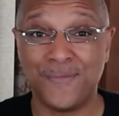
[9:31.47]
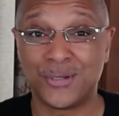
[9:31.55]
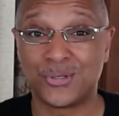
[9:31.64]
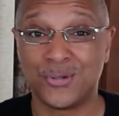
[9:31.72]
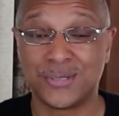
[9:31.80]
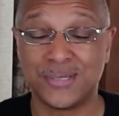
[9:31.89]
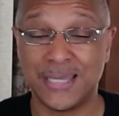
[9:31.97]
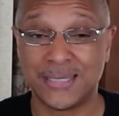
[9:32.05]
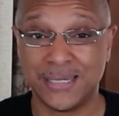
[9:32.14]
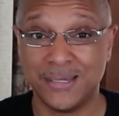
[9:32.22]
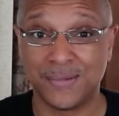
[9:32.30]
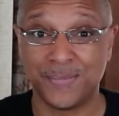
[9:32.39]
I so I
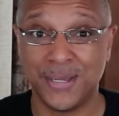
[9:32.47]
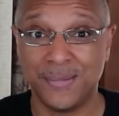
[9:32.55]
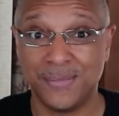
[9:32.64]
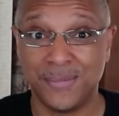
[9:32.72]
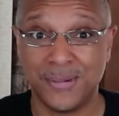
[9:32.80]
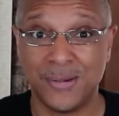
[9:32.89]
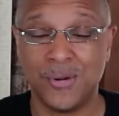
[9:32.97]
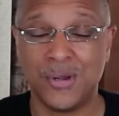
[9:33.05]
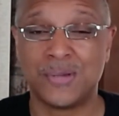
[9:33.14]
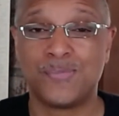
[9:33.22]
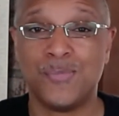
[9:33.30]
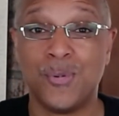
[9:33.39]
said, look, babe, uh,
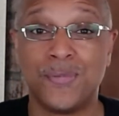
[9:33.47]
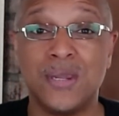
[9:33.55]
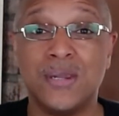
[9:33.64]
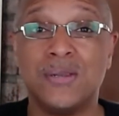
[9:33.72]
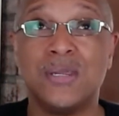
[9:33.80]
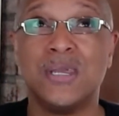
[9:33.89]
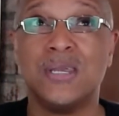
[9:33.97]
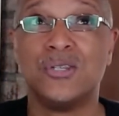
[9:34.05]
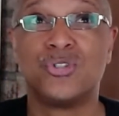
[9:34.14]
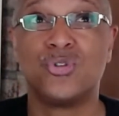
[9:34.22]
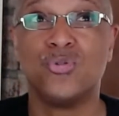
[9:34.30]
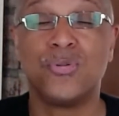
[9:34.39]
within
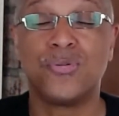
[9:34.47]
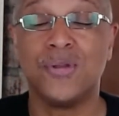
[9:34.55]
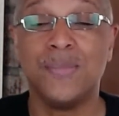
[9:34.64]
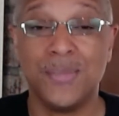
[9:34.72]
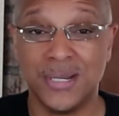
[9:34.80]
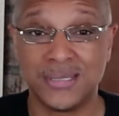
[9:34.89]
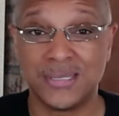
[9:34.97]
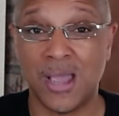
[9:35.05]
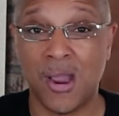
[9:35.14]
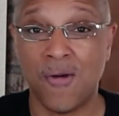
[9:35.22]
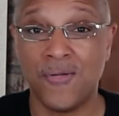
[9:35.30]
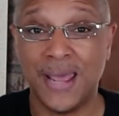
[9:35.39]
two or three months,
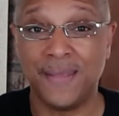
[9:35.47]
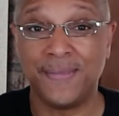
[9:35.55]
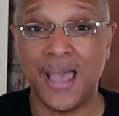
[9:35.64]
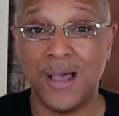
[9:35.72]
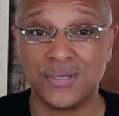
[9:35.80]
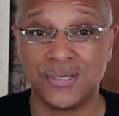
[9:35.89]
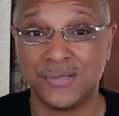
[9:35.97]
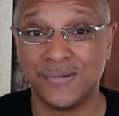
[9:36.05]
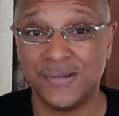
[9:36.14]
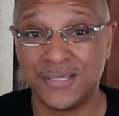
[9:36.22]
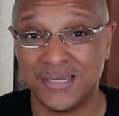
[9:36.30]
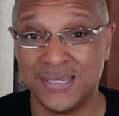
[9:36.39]
I already had thousands of
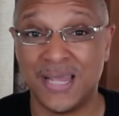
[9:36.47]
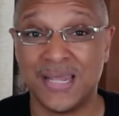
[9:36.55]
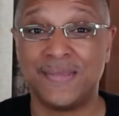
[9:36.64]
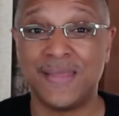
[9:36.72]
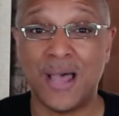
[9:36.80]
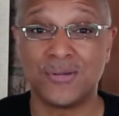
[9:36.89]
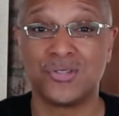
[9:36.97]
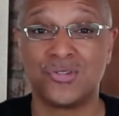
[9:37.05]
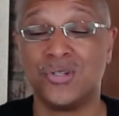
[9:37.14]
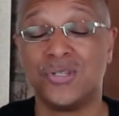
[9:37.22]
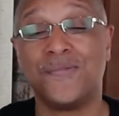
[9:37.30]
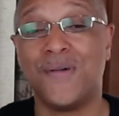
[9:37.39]
listeners. I had a thousand
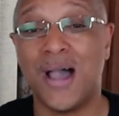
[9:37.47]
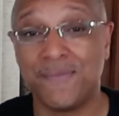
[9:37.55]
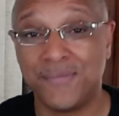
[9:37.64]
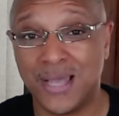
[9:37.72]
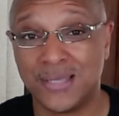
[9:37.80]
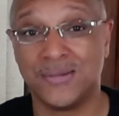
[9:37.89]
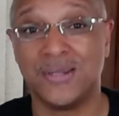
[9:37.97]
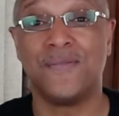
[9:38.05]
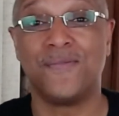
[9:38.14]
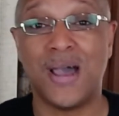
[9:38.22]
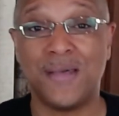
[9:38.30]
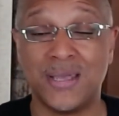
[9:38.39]
turns to five thousand, then
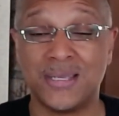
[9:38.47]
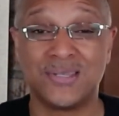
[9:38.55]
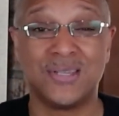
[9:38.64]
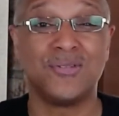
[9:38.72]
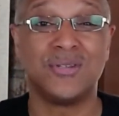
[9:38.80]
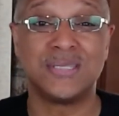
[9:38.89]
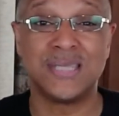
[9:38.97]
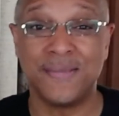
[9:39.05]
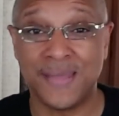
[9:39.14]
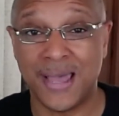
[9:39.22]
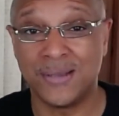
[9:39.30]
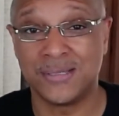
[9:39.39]
five thousand turns to ten
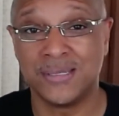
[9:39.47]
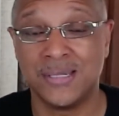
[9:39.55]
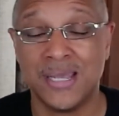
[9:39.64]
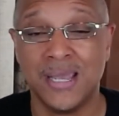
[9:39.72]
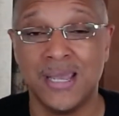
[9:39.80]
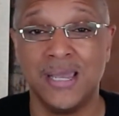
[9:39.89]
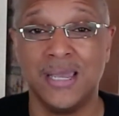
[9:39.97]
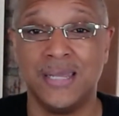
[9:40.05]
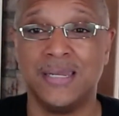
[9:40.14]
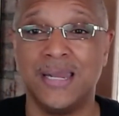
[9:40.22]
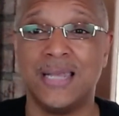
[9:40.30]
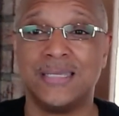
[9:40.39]
thousand, and
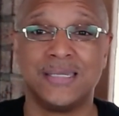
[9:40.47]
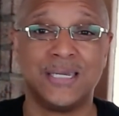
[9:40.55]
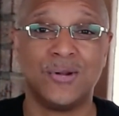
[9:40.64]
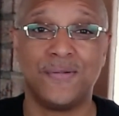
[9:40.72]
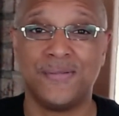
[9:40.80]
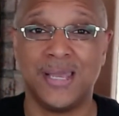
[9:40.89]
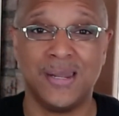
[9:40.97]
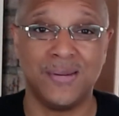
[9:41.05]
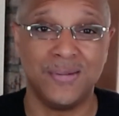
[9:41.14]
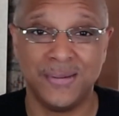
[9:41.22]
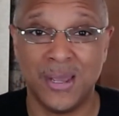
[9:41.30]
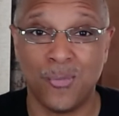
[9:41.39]
then I had to get off
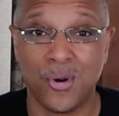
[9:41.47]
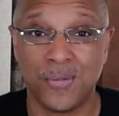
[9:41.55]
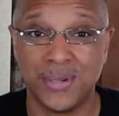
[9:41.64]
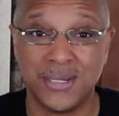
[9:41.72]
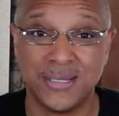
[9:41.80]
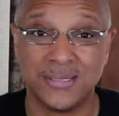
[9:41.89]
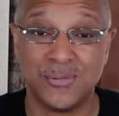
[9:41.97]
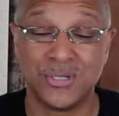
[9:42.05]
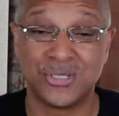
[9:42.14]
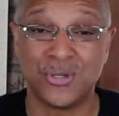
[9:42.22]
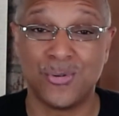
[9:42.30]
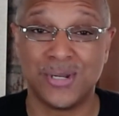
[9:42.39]
that network because it was
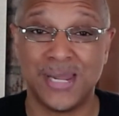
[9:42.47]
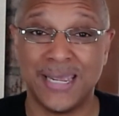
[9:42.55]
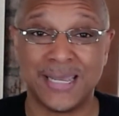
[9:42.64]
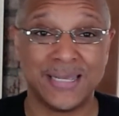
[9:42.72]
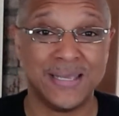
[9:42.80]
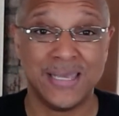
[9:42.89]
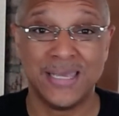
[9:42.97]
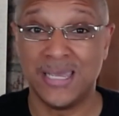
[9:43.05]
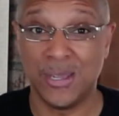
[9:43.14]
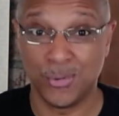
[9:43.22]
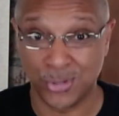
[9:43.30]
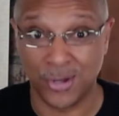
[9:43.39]
so like
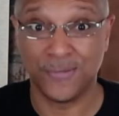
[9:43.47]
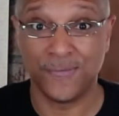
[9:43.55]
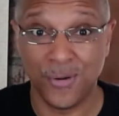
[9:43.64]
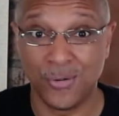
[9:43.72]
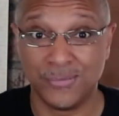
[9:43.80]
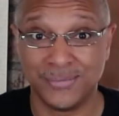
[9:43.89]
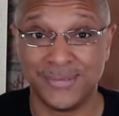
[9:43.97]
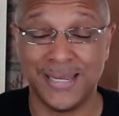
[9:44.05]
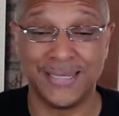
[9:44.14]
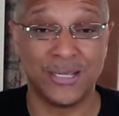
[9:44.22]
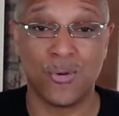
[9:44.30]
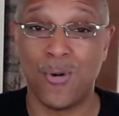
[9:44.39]
it was on the phone.
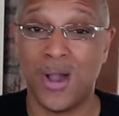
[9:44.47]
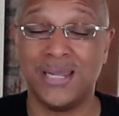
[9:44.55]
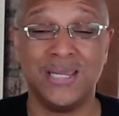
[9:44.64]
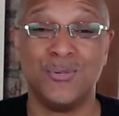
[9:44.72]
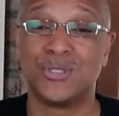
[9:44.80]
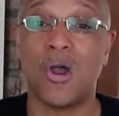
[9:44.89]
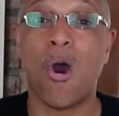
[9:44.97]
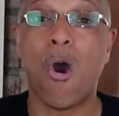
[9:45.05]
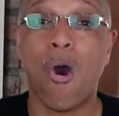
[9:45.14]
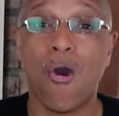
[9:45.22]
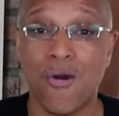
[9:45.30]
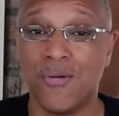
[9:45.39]
Like the quality was
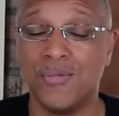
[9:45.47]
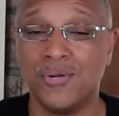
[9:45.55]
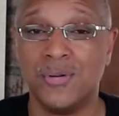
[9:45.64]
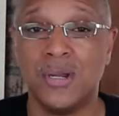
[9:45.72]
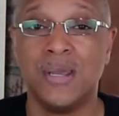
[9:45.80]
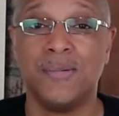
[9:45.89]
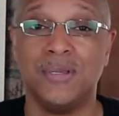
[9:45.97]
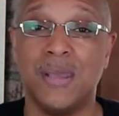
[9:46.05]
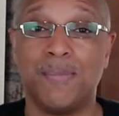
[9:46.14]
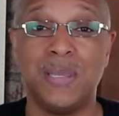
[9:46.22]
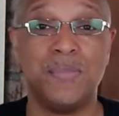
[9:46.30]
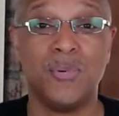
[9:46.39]
horrible,
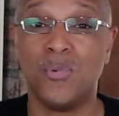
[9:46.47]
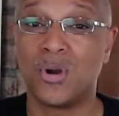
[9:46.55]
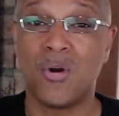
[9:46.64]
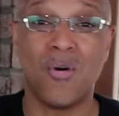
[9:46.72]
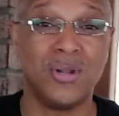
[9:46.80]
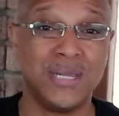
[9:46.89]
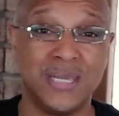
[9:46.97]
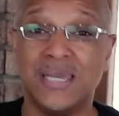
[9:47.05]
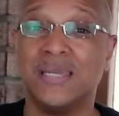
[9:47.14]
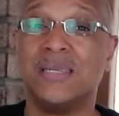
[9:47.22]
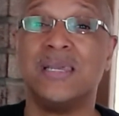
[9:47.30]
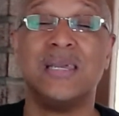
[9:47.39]
yet people were calling
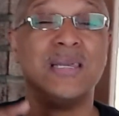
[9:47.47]
in.